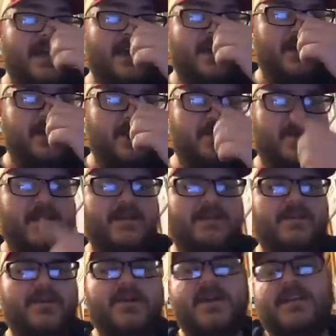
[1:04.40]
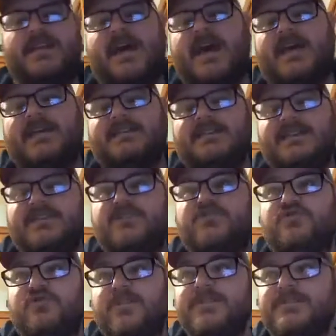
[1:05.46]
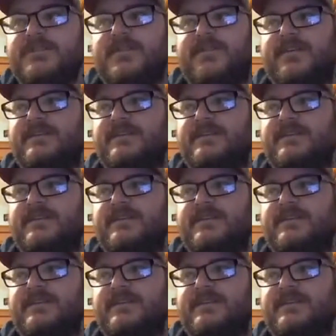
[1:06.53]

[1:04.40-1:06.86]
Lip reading: You want to look at that. Is it intrusive?